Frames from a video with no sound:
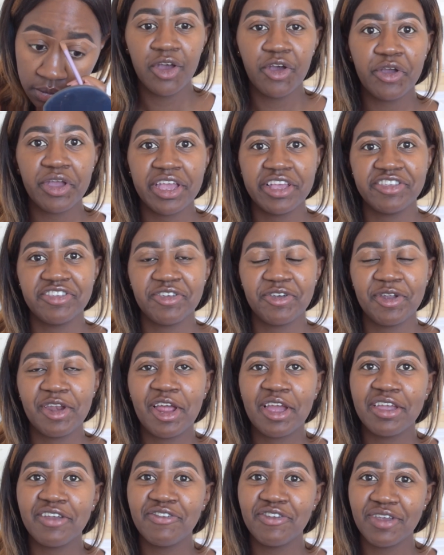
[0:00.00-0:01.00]
Okay, so
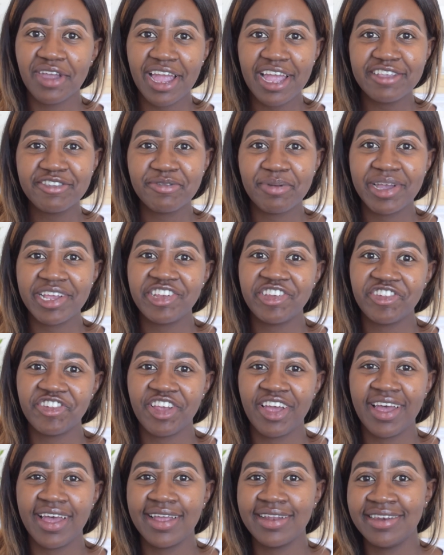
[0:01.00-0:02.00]
now if you guys watch
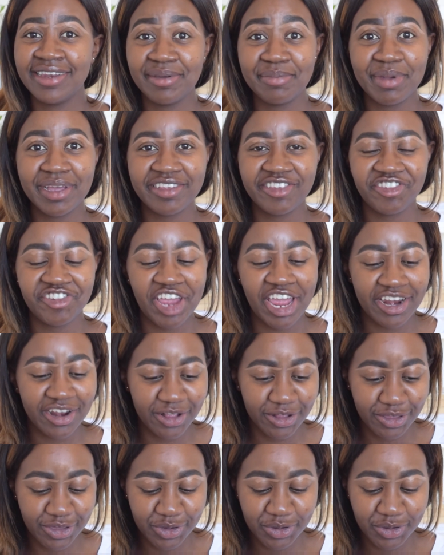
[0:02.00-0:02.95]
Dimma's channel,